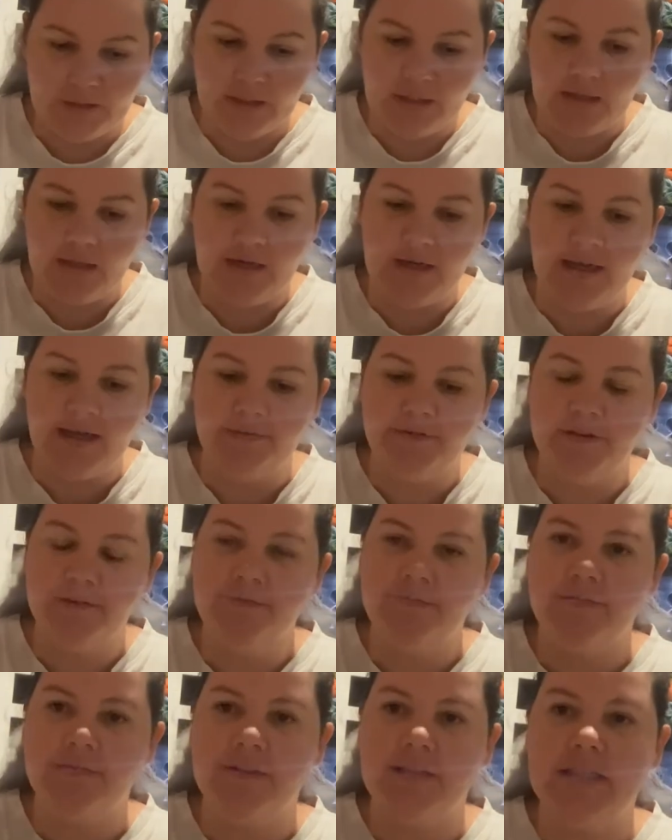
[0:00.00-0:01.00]
I have a
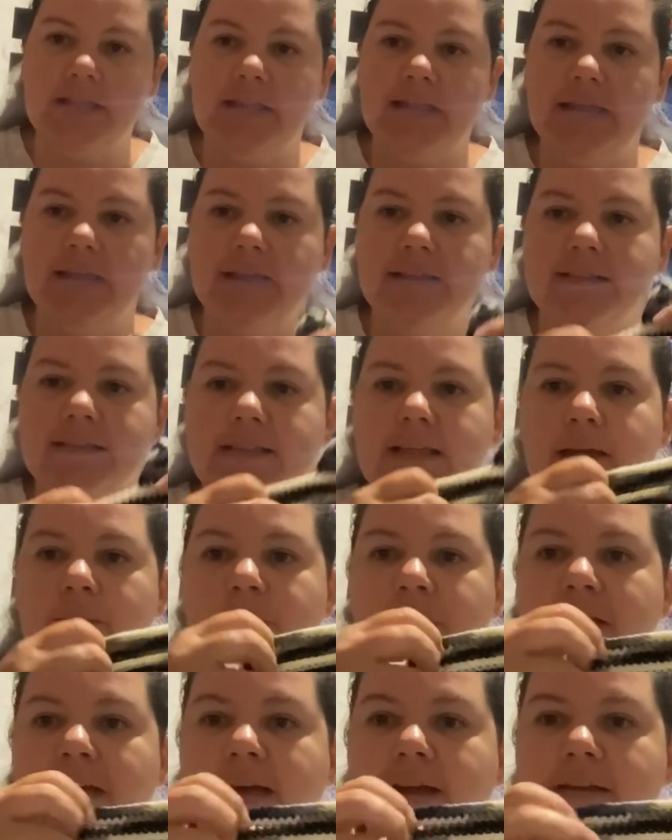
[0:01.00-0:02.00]
feeling it's
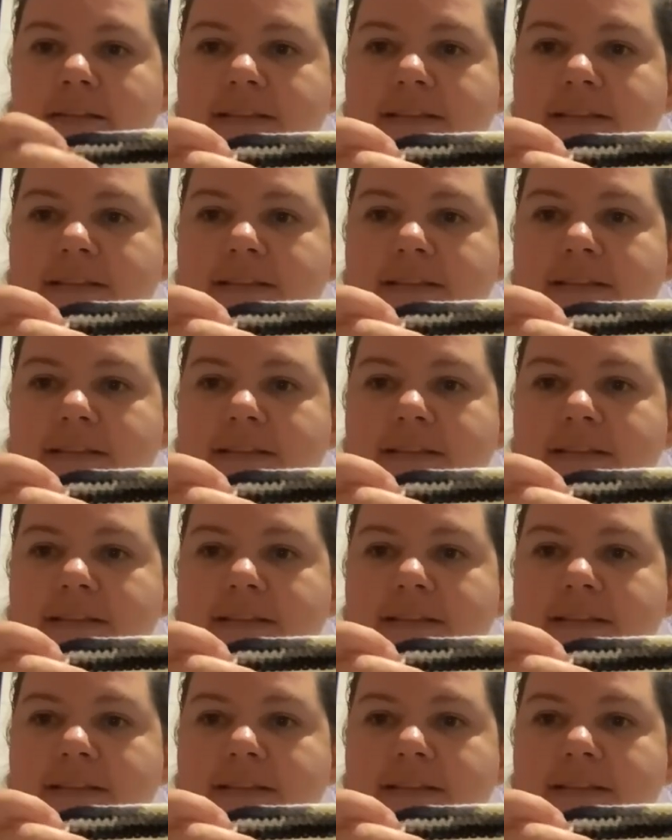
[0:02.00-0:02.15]
coming out